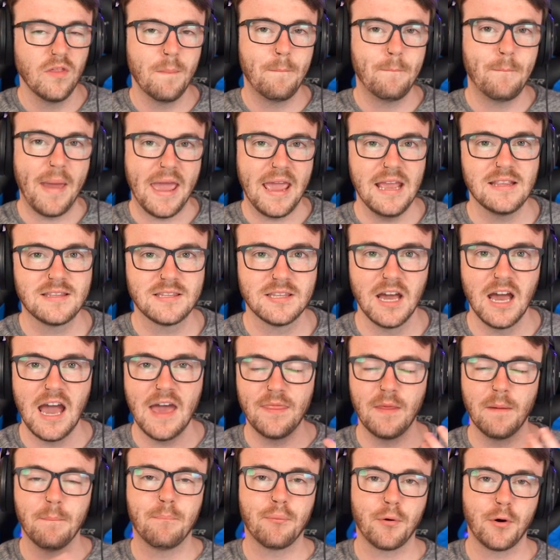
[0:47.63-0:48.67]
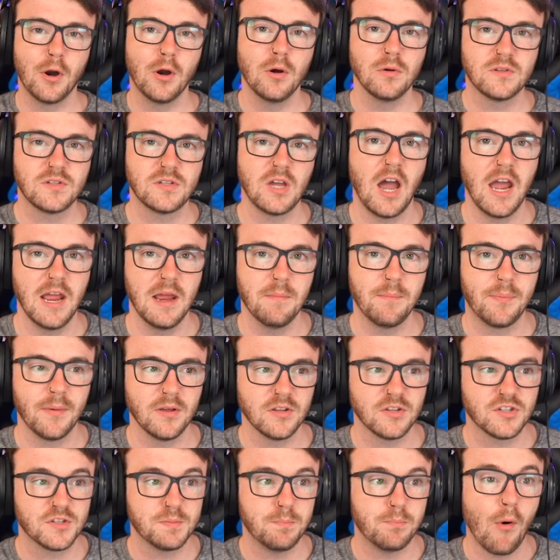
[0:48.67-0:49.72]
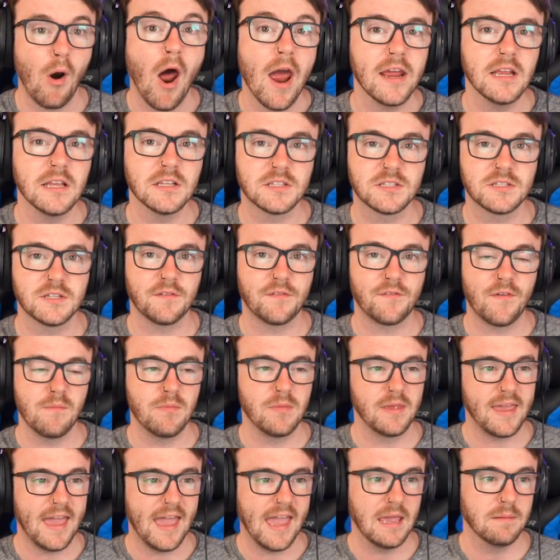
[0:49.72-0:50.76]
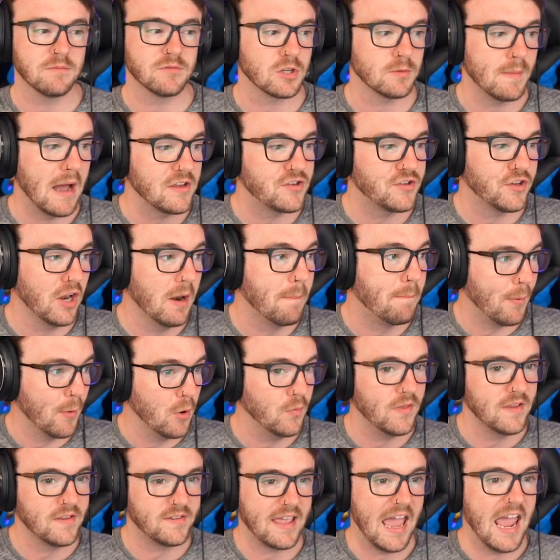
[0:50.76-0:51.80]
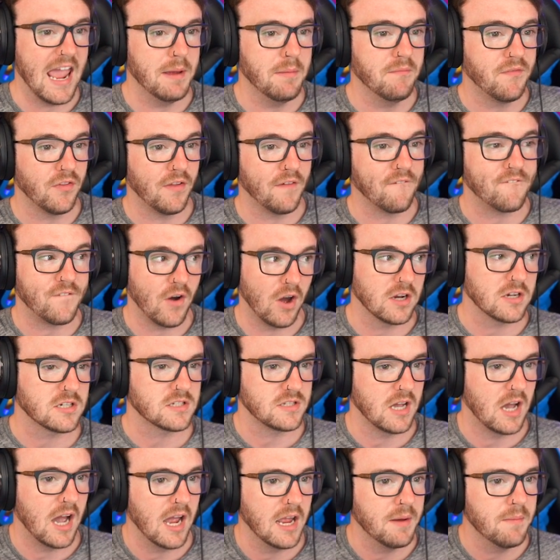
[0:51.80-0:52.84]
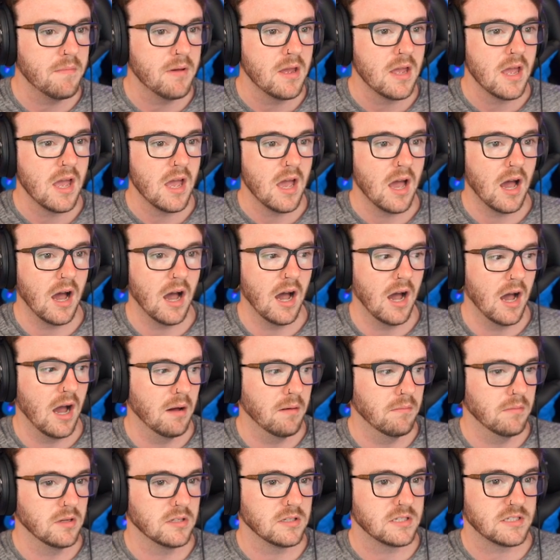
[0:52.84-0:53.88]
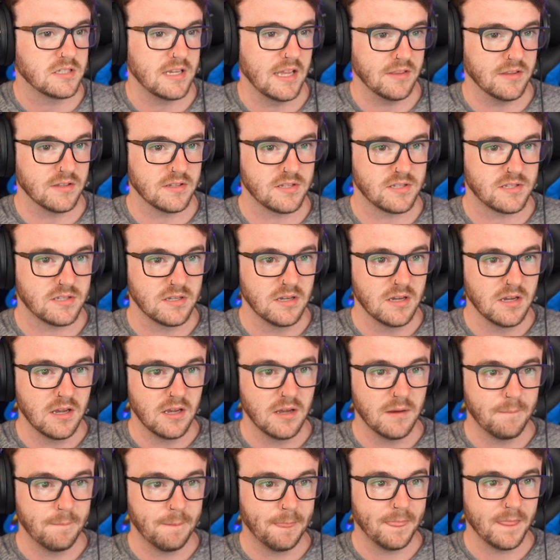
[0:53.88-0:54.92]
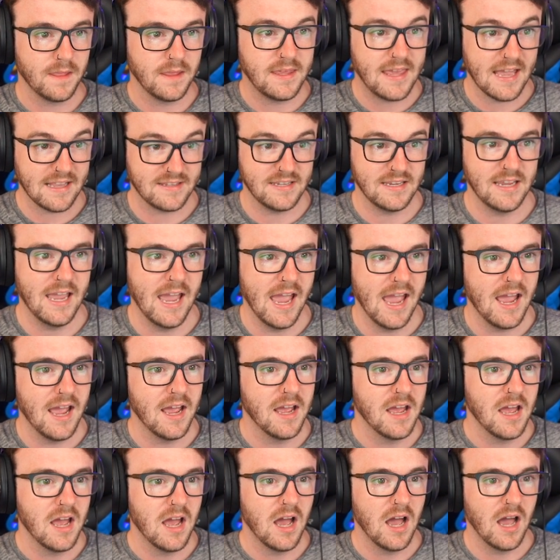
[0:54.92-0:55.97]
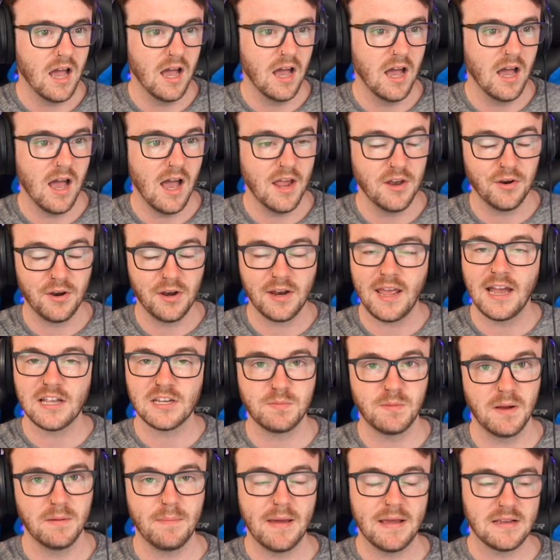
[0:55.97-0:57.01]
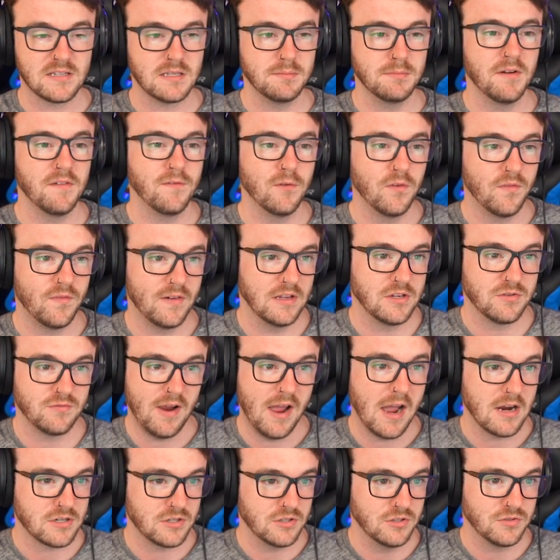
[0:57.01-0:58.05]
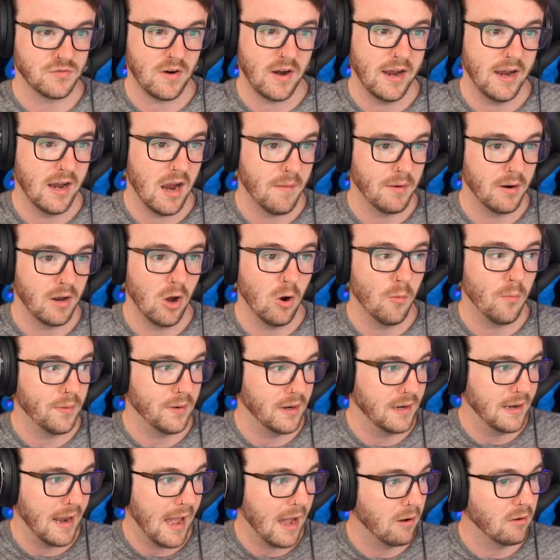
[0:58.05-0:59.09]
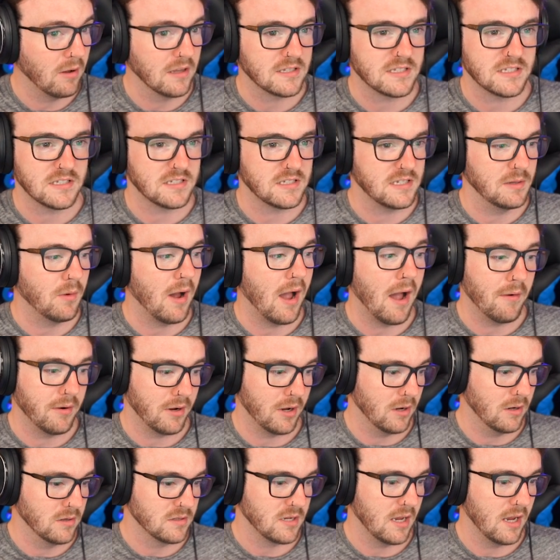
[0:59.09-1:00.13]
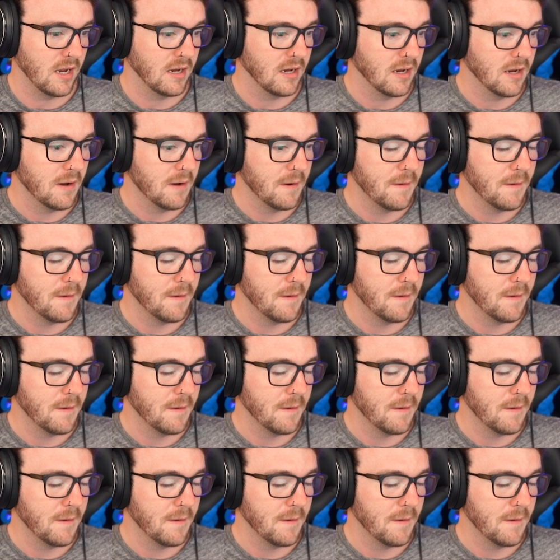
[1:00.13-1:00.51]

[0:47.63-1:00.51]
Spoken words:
the beta and the prototype sprites from the game. So I'm actually going to boot this game for the first time since getting it, and you're going to catch basically my full-fledged reactions right here. I'm going to open it now. Let's just see how it goes. Hey,